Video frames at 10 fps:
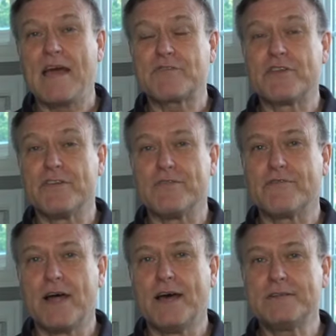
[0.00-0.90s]
after the
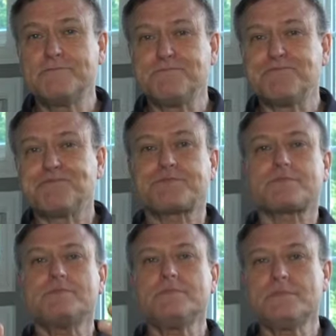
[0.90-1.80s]
flood,
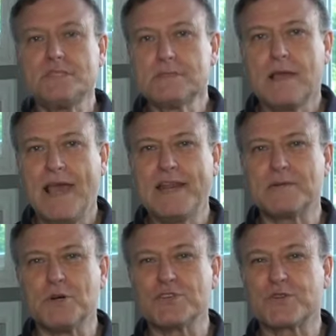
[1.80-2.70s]

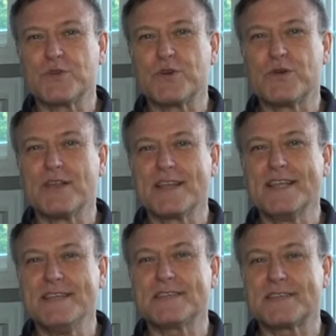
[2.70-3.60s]
animals were
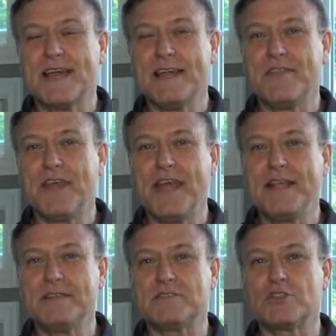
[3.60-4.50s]
released and
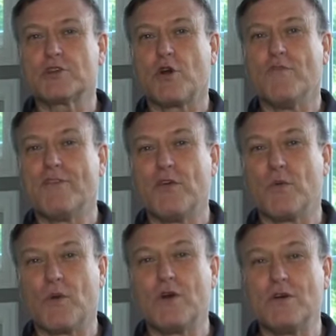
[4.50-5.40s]
they took over the
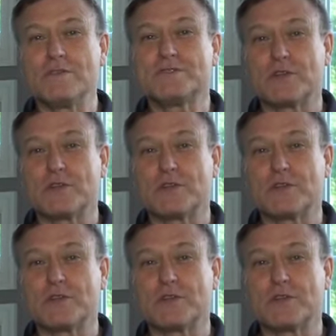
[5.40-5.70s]
world,